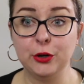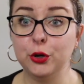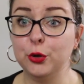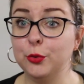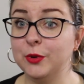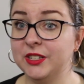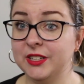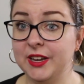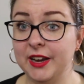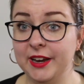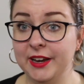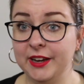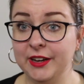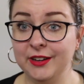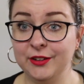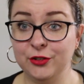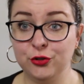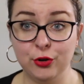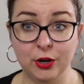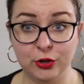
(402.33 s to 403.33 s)
who is
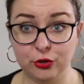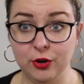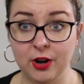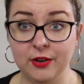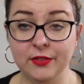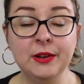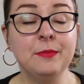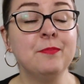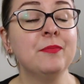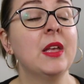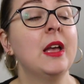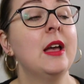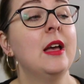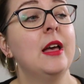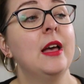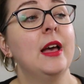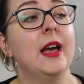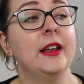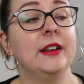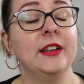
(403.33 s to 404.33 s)
a truck driver,
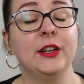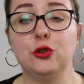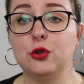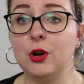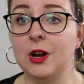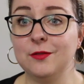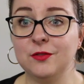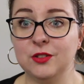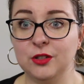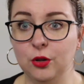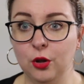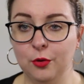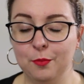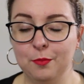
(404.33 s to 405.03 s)
and he drives